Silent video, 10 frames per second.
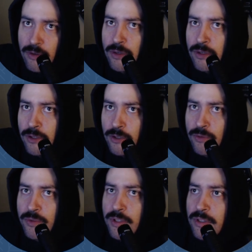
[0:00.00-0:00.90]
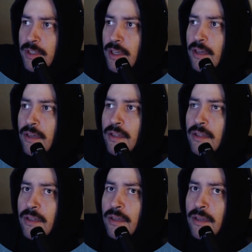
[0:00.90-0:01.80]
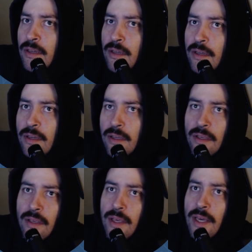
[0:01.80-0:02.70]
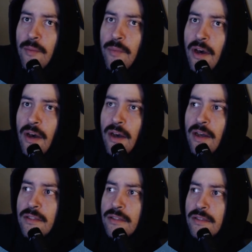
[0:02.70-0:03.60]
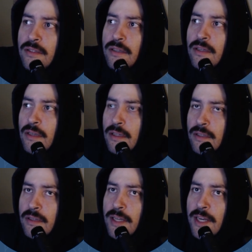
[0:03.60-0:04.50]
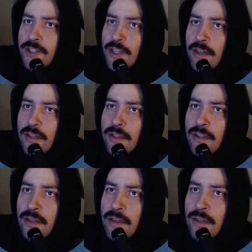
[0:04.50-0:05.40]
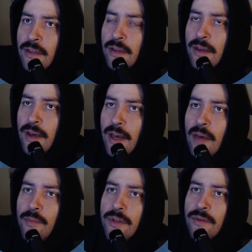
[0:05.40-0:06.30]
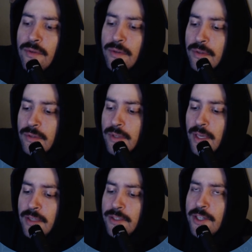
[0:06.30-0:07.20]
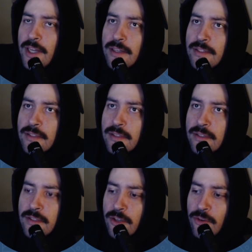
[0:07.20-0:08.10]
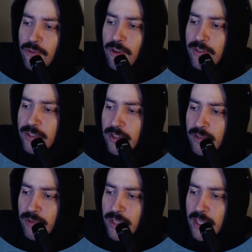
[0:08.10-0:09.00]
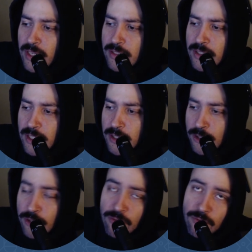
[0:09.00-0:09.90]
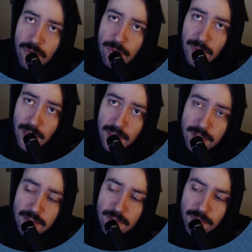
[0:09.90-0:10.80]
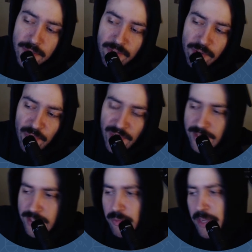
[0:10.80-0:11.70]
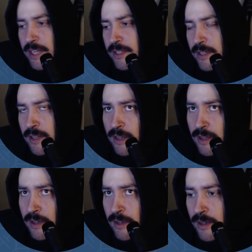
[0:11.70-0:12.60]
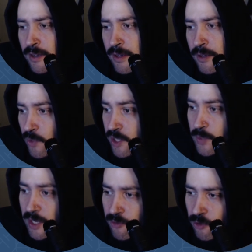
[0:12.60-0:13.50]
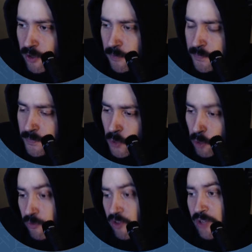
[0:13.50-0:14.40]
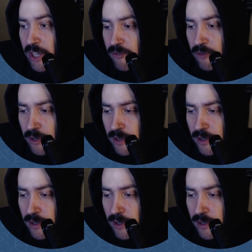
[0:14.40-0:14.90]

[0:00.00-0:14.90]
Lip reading: kubectl get pods -l app equals nginx. So previously we had seen 2 pods whenever we ran this command. We expect 4. Hopefully we get 4.